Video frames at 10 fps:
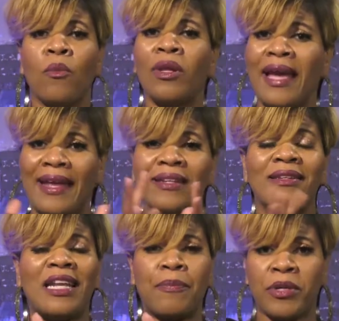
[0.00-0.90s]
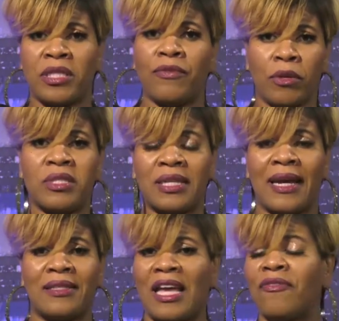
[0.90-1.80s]
Well, 80 to 90% of those
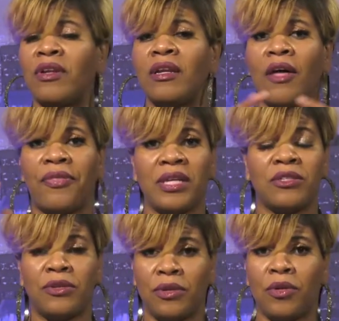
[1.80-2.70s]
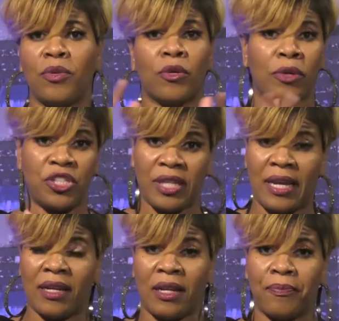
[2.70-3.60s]
sites have nothing to do with
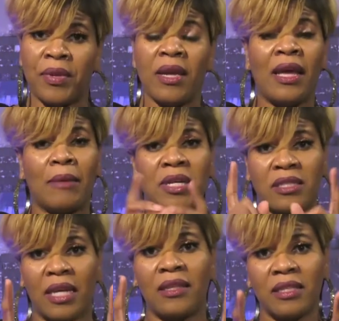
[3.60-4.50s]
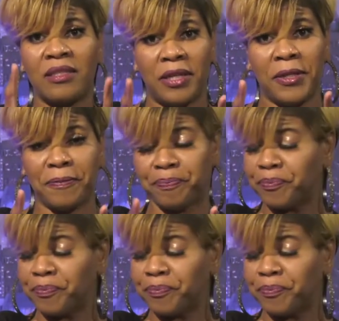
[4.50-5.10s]
Christianity. And I'm going to say this to you.